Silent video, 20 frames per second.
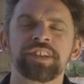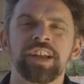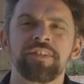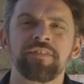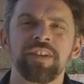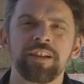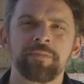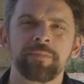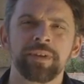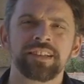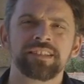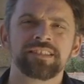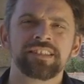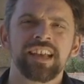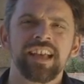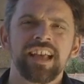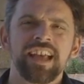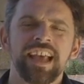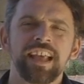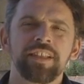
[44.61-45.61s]
the environment,
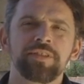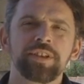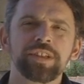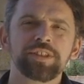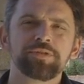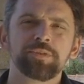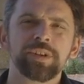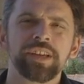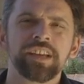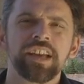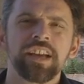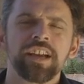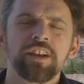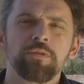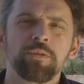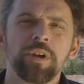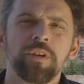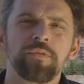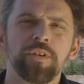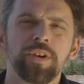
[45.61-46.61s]
and this week
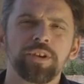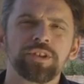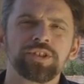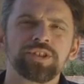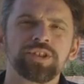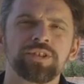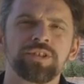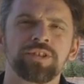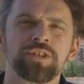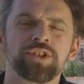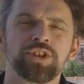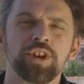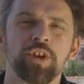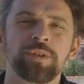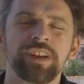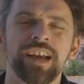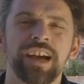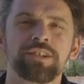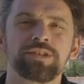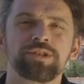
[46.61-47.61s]
we'll focus you on
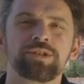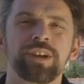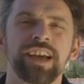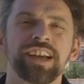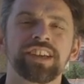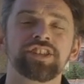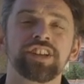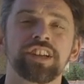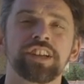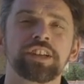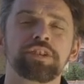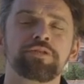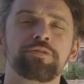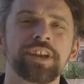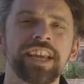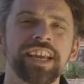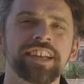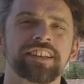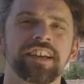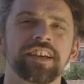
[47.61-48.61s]
showing how to actually
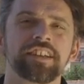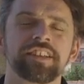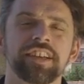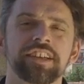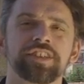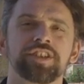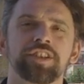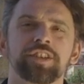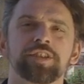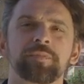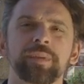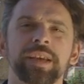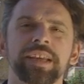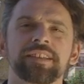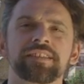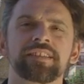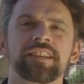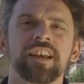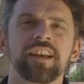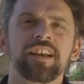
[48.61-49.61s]
create architectural
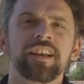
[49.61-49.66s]
space.